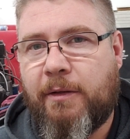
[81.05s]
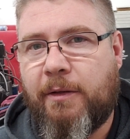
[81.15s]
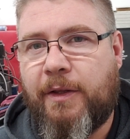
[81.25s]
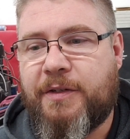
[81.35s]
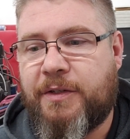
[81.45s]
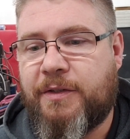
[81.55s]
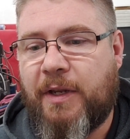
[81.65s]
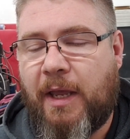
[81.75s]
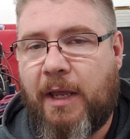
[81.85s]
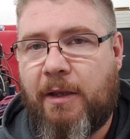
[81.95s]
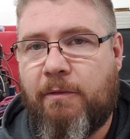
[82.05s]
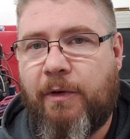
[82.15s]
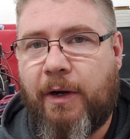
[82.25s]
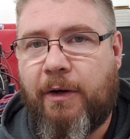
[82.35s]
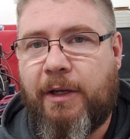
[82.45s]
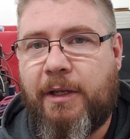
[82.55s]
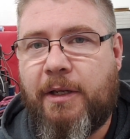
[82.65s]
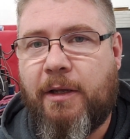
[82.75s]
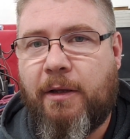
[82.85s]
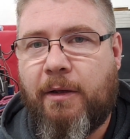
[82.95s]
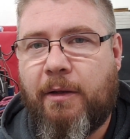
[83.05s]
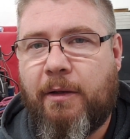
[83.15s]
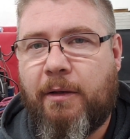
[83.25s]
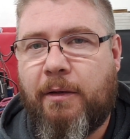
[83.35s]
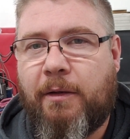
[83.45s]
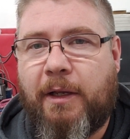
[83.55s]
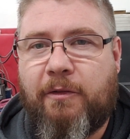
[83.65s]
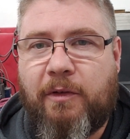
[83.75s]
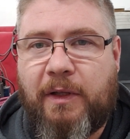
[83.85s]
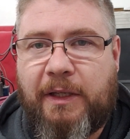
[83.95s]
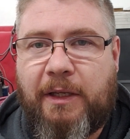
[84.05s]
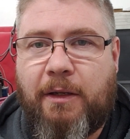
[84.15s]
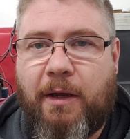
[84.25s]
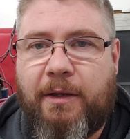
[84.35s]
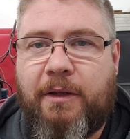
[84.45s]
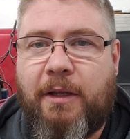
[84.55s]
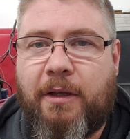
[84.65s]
this is a very kind of lean idea.